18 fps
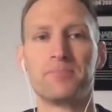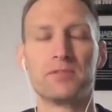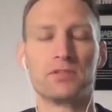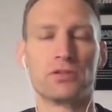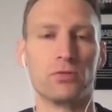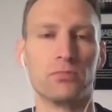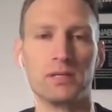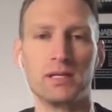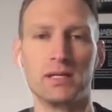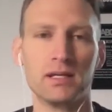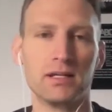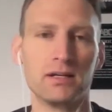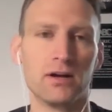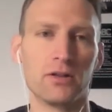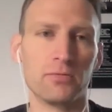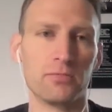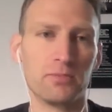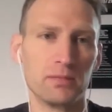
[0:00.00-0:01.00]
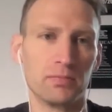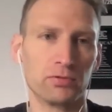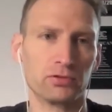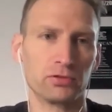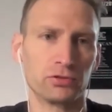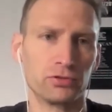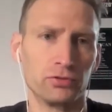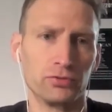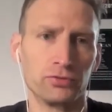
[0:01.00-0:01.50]
So being in other people's
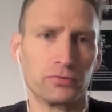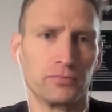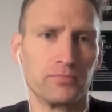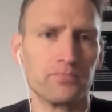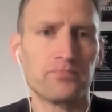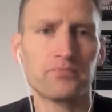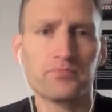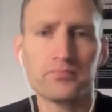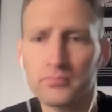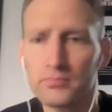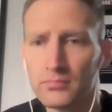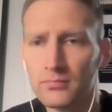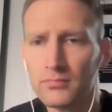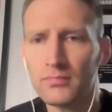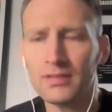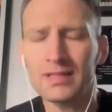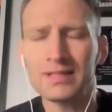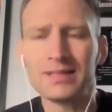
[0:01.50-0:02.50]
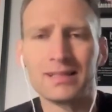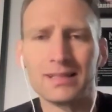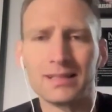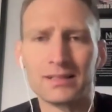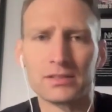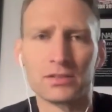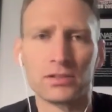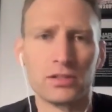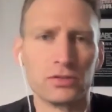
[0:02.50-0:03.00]
shoes
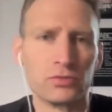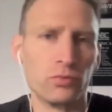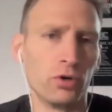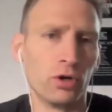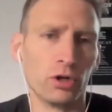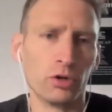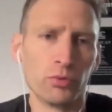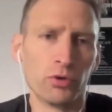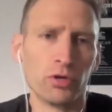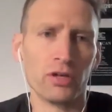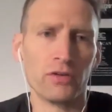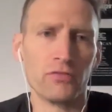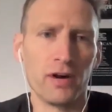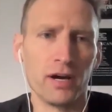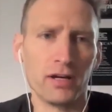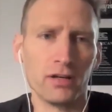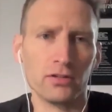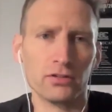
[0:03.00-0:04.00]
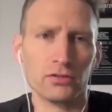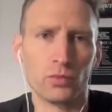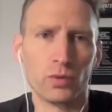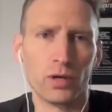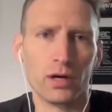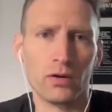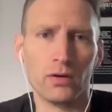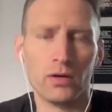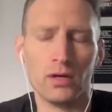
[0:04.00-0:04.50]
is really, really vital as
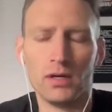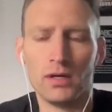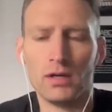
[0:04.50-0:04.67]
well.